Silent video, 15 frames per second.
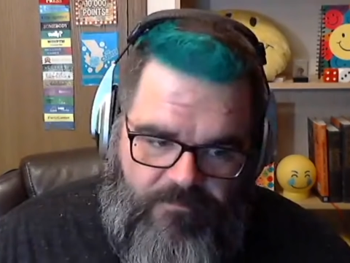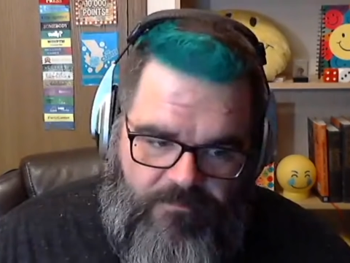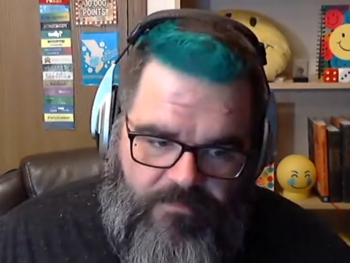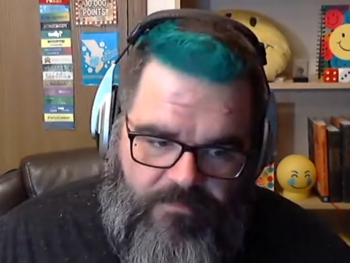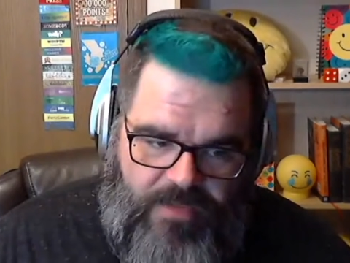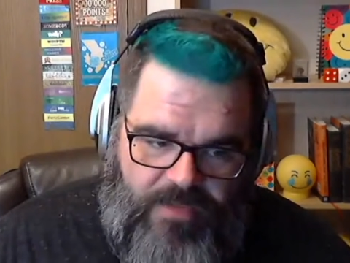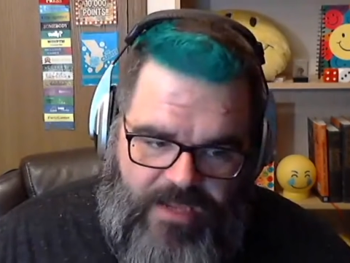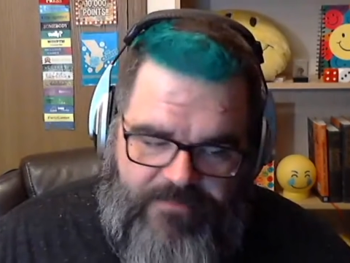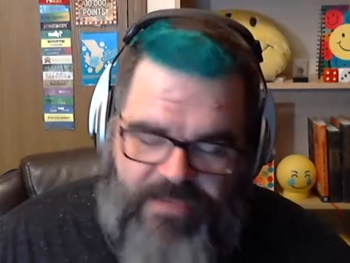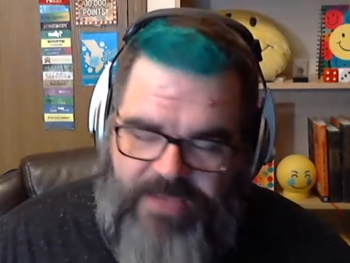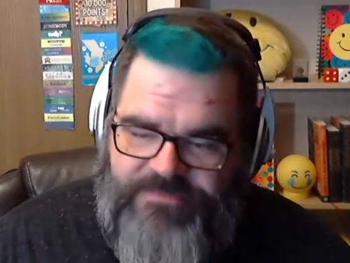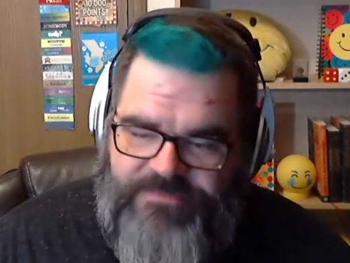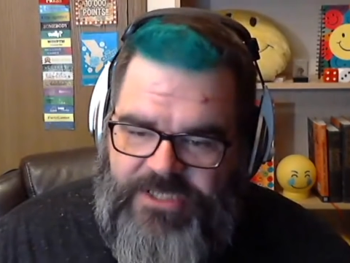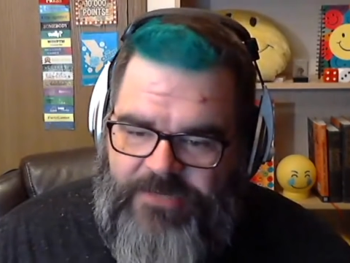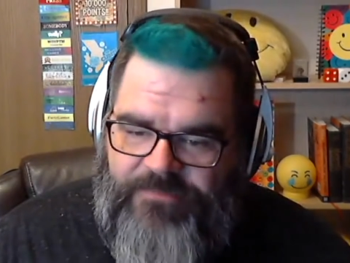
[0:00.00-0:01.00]
I'm sorry,
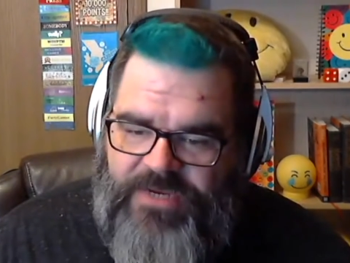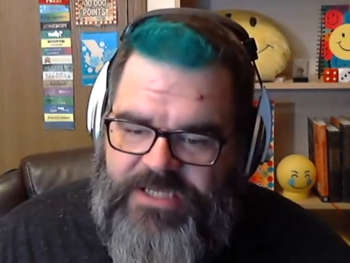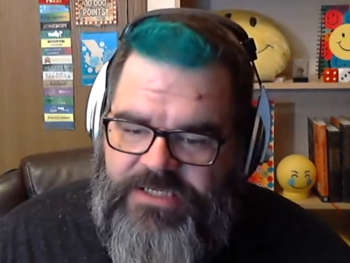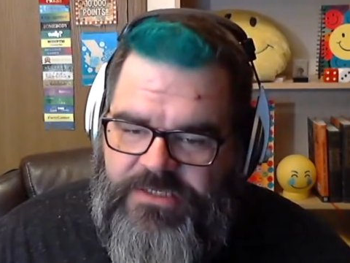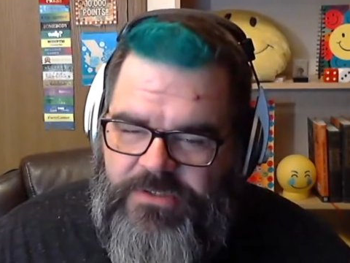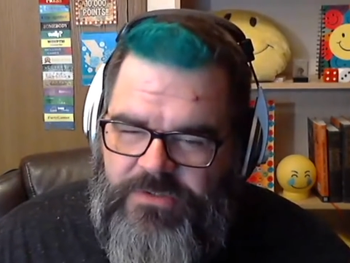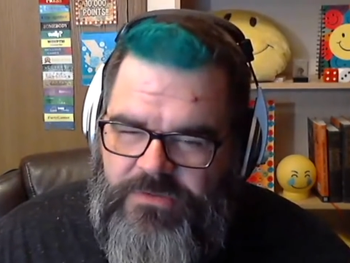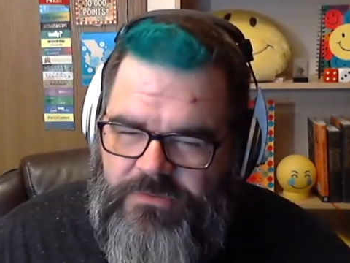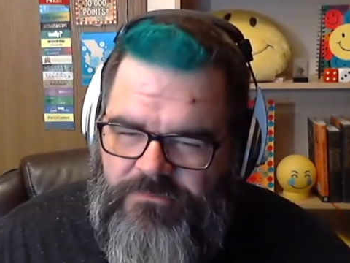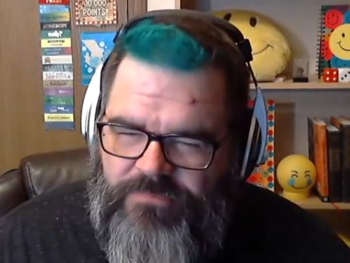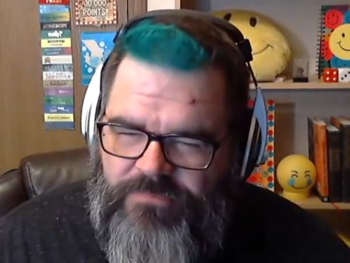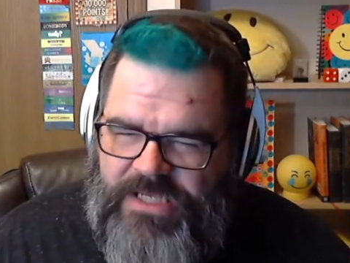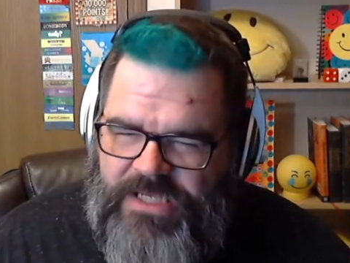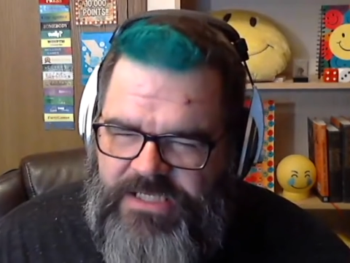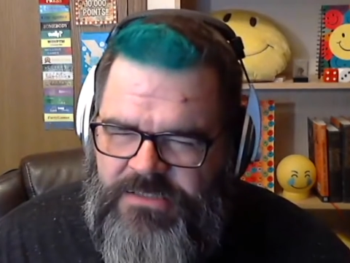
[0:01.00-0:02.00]
Brandon. Who? Brandon?
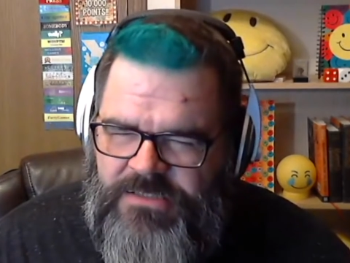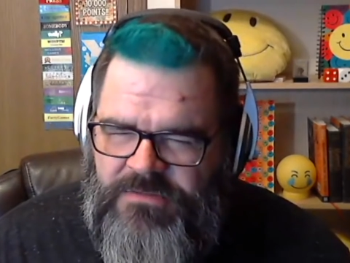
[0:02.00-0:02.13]
Is there a